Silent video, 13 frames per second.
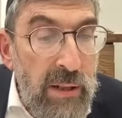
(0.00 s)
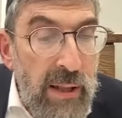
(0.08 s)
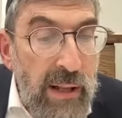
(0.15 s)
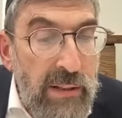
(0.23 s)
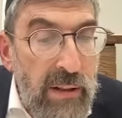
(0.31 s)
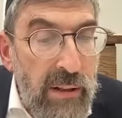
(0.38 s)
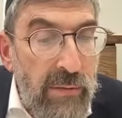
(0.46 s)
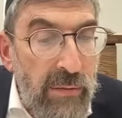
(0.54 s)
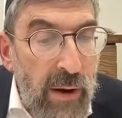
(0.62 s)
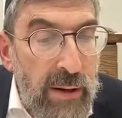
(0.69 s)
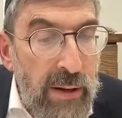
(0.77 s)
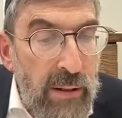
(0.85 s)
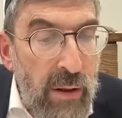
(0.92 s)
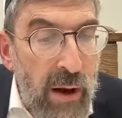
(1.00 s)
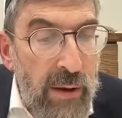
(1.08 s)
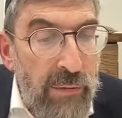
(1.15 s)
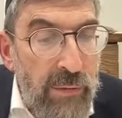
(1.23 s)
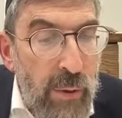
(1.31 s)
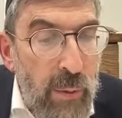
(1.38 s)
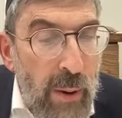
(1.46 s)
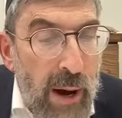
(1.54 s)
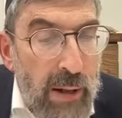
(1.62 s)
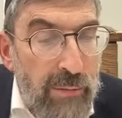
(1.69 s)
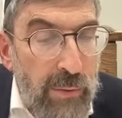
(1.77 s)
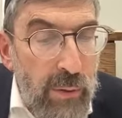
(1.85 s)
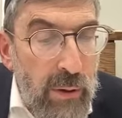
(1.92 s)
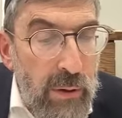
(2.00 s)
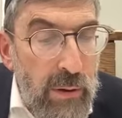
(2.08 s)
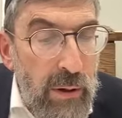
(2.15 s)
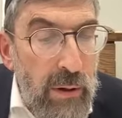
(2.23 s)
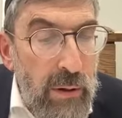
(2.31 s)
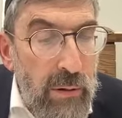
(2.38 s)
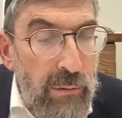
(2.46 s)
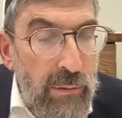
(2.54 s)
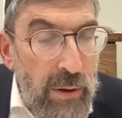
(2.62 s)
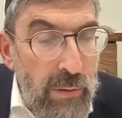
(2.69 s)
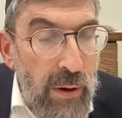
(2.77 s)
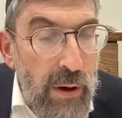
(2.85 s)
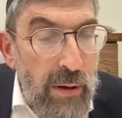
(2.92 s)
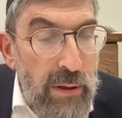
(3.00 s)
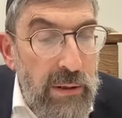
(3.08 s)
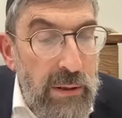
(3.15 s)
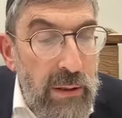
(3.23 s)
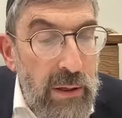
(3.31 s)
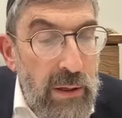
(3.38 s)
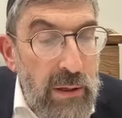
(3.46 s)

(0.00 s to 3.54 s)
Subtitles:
That's the dividing line for what? For Yerakos.